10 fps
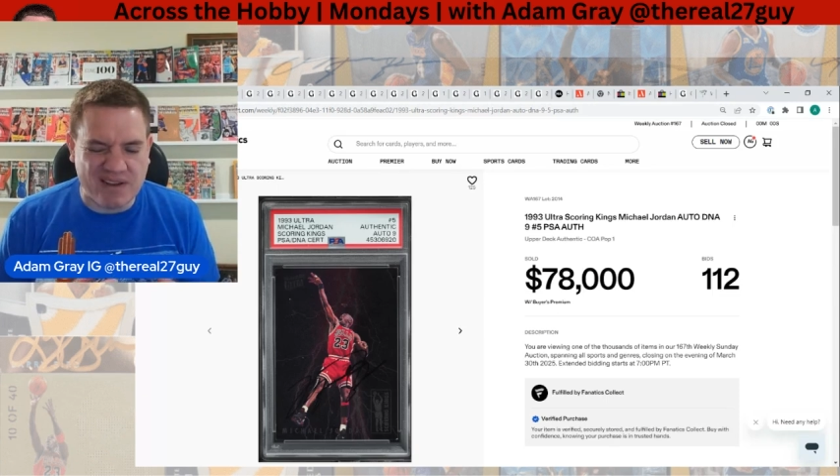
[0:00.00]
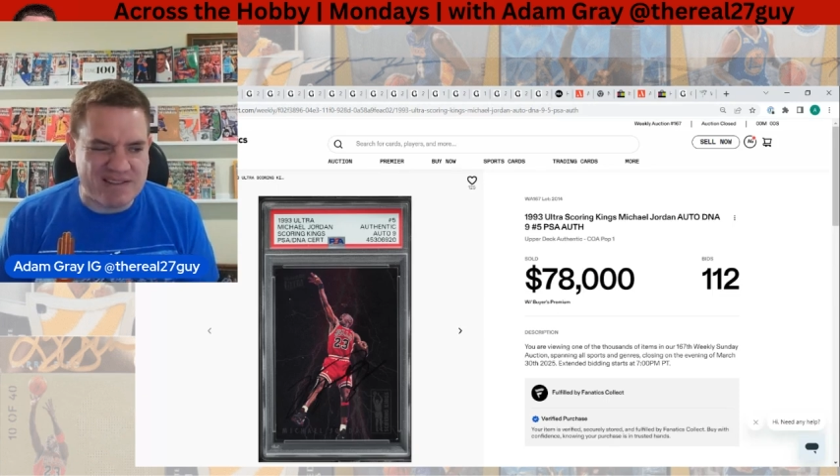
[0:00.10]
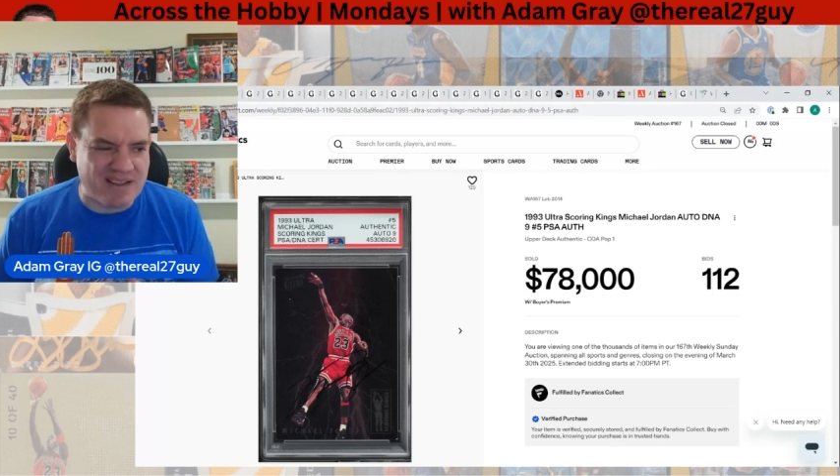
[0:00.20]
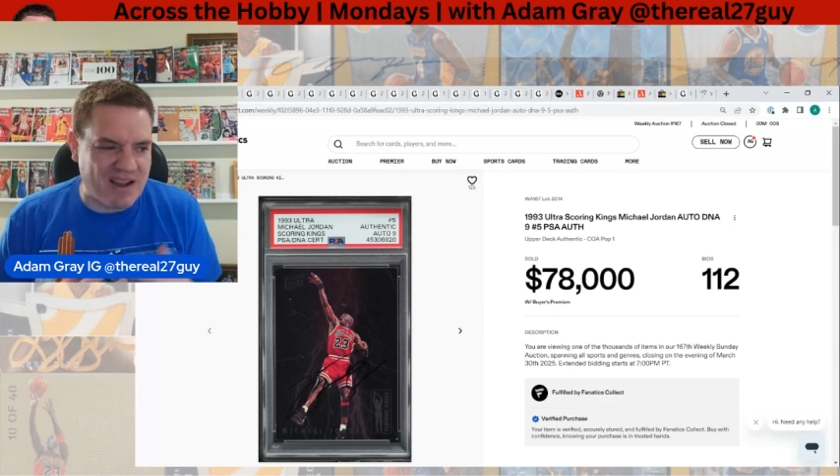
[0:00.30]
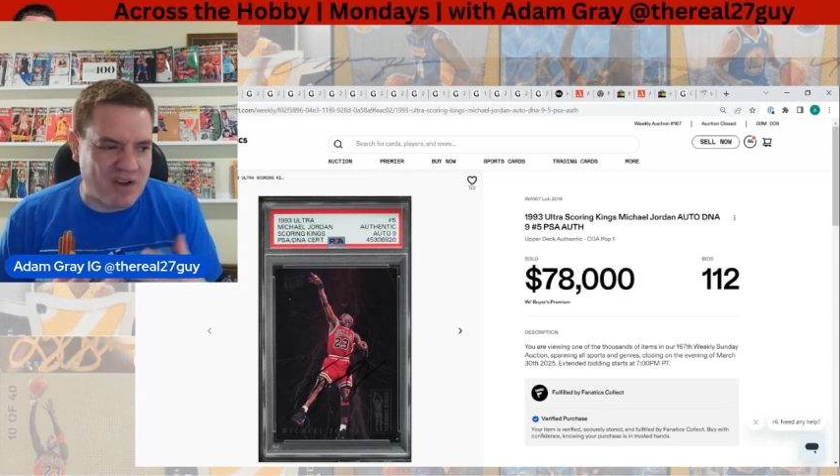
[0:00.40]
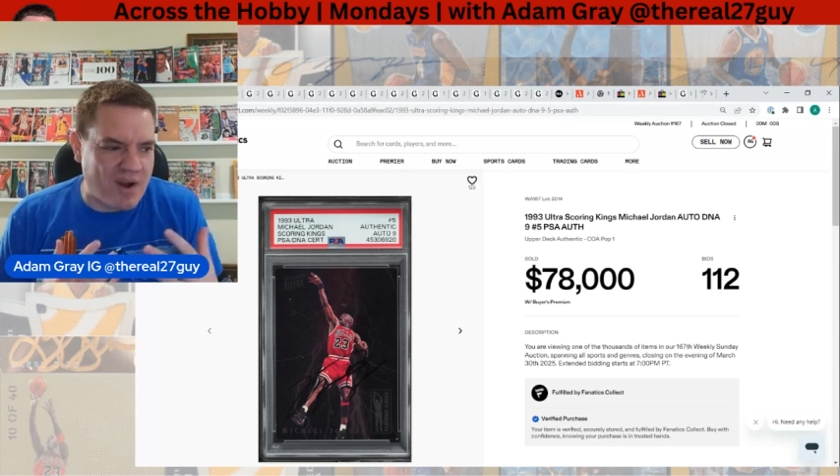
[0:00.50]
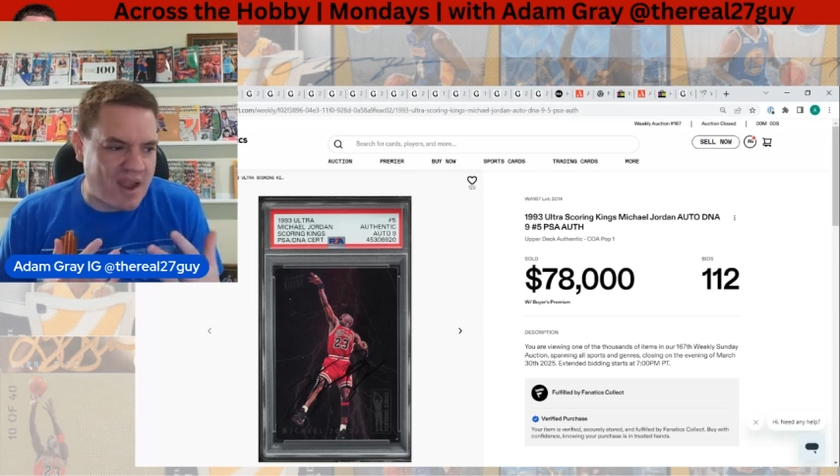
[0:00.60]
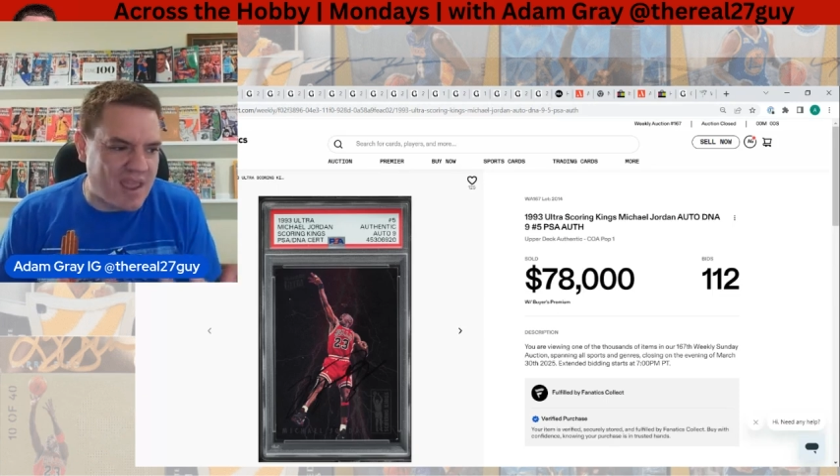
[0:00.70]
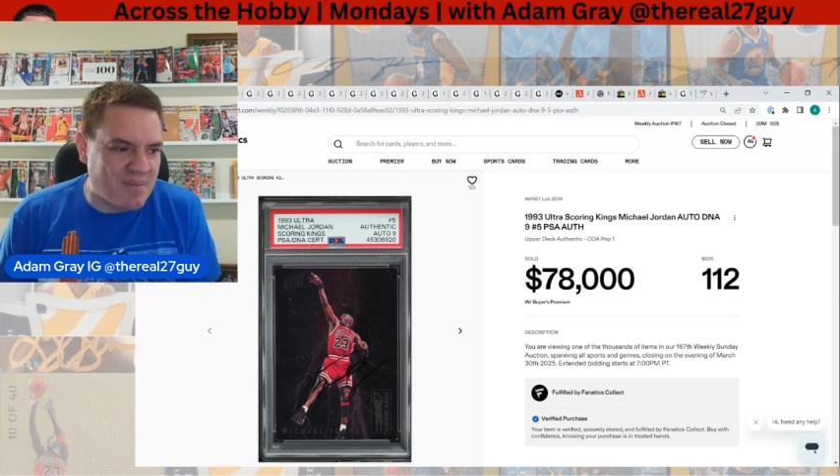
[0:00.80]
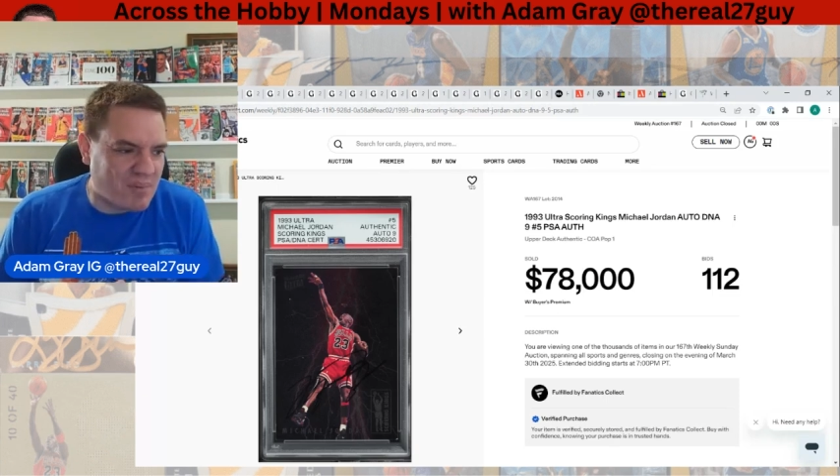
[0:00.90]
at as like a
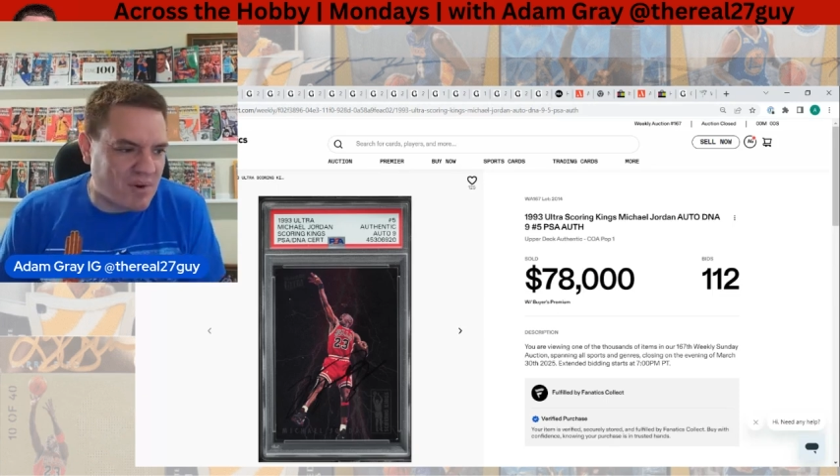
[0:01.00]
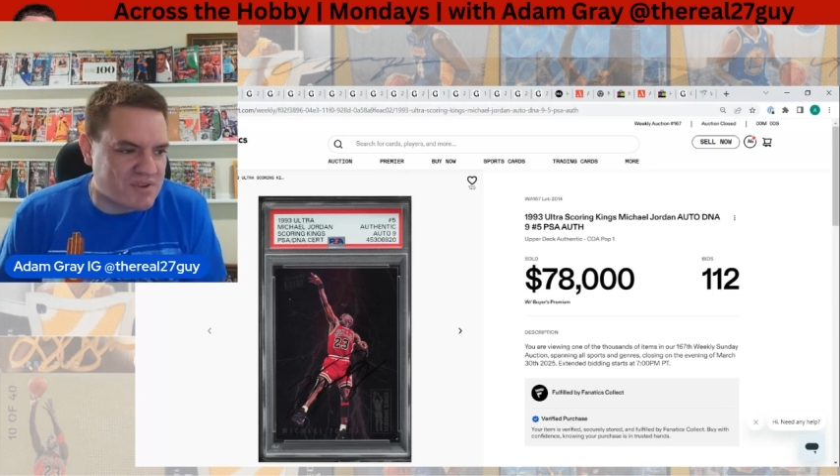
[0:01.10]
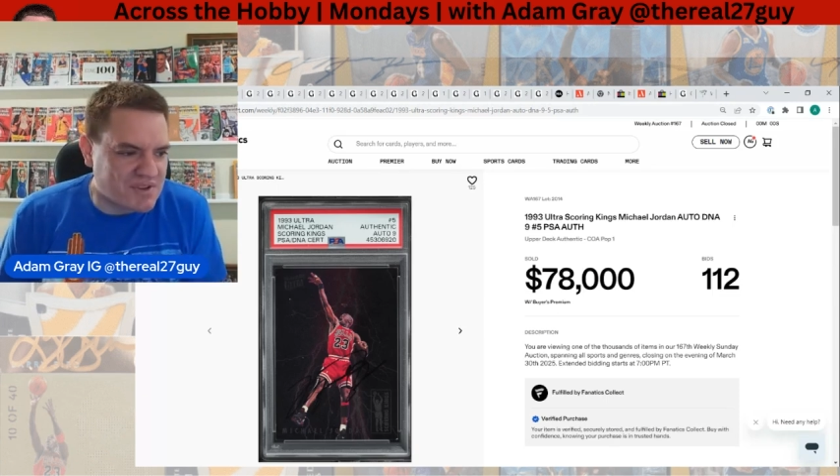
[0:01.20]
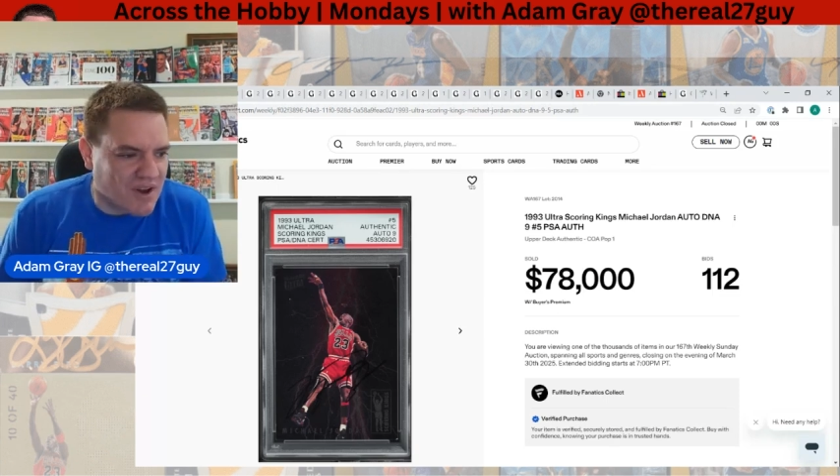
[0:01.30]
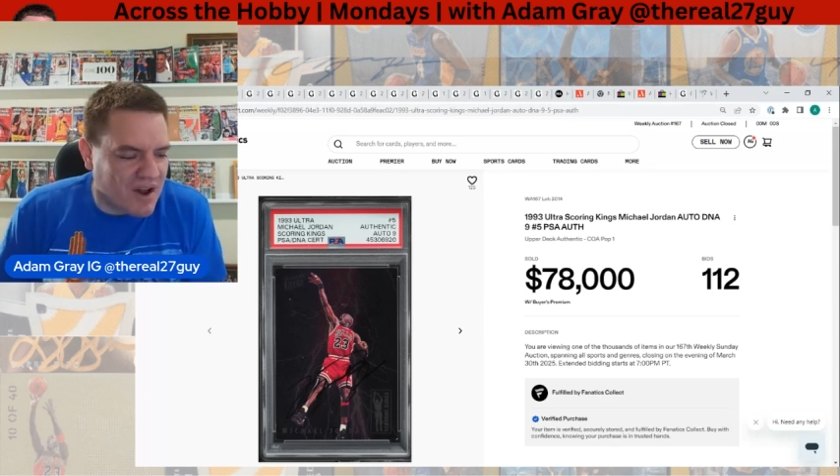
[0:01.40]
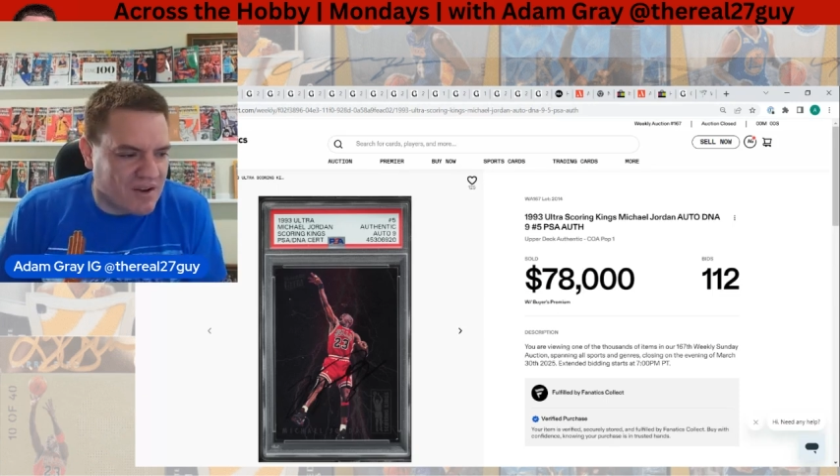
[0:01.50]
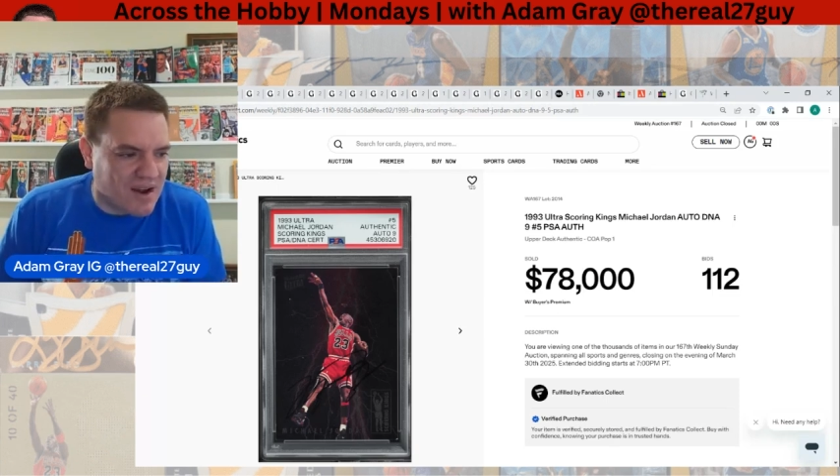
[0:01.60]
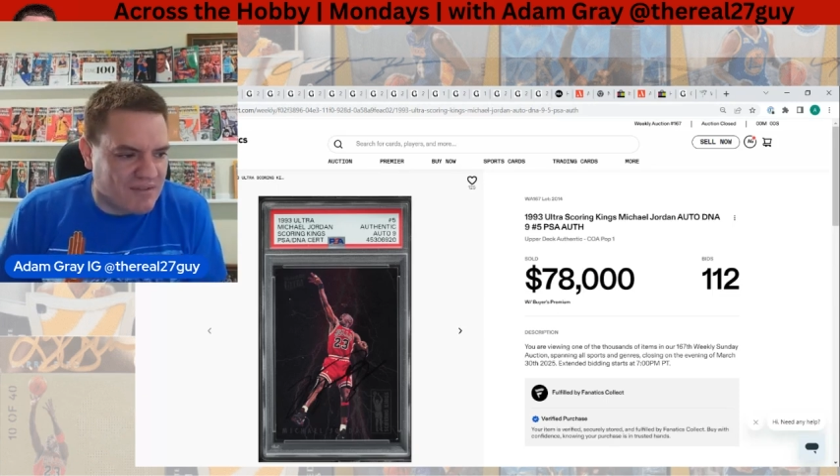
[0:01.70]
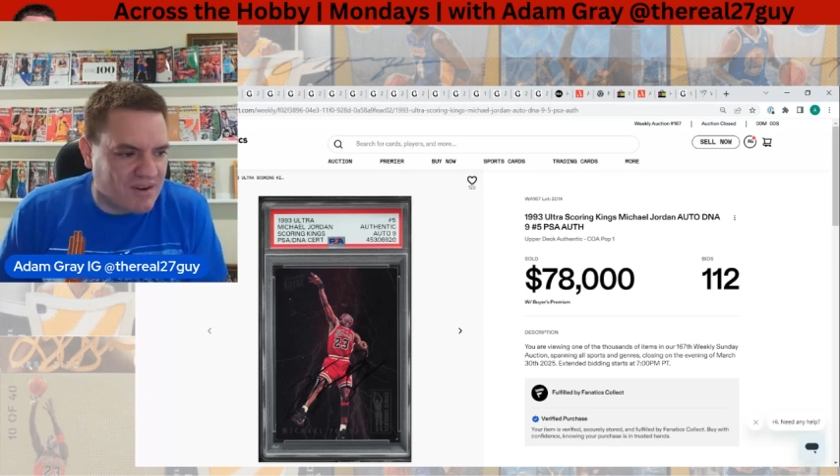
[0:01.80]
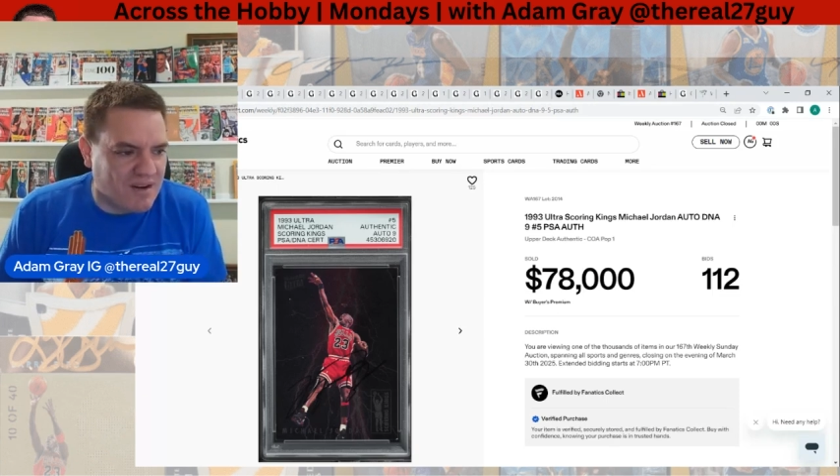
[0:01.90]
great in-person
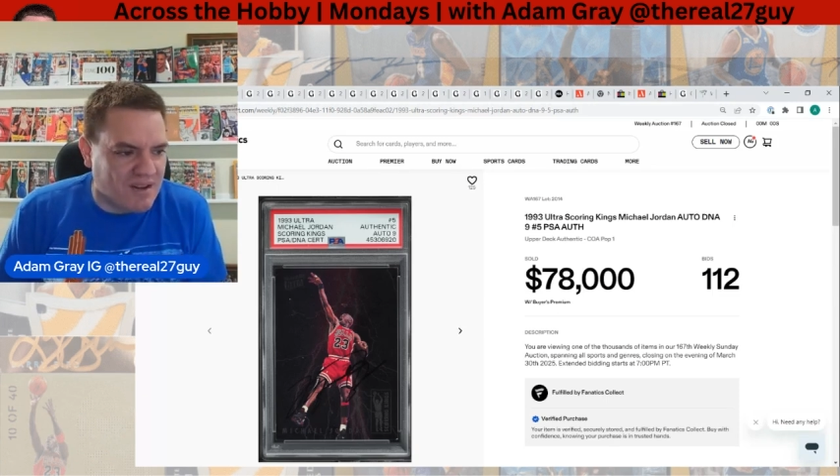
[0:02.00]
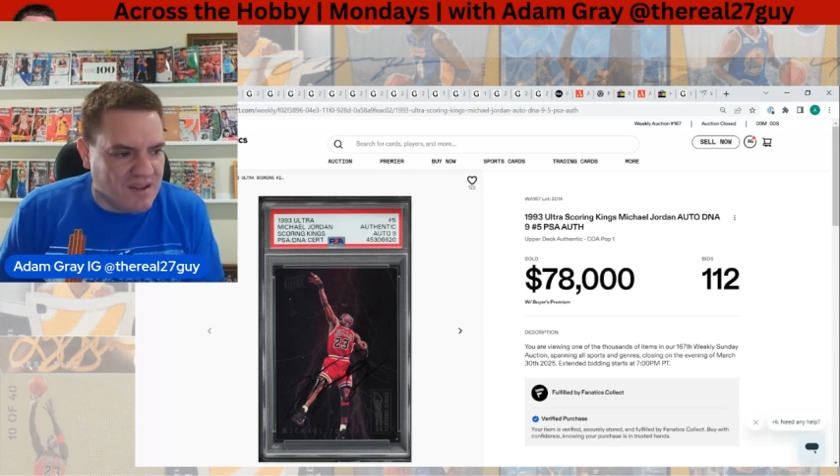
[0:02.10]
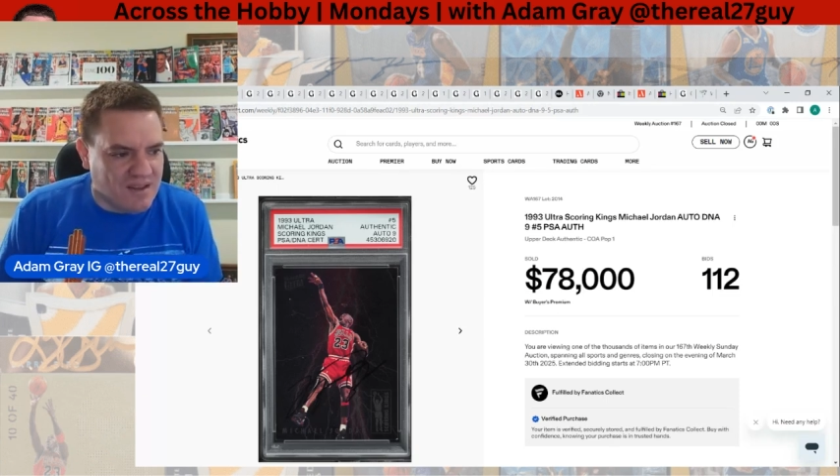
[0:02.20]
autograph card.